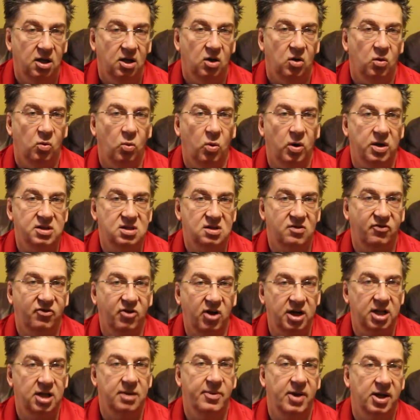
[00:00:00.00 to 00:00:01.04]
what's
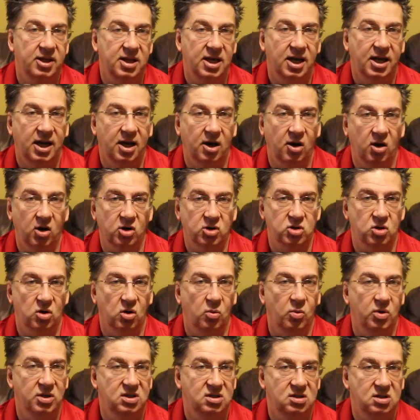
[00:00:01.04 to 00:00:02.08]
funny about that character, or
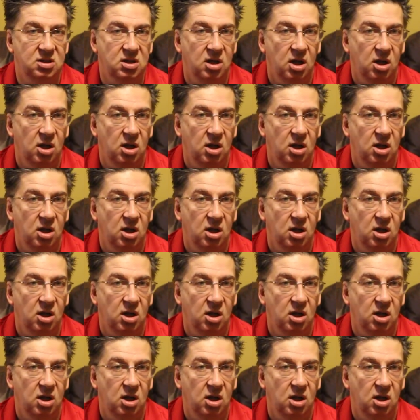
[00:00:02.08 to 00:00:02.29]
what's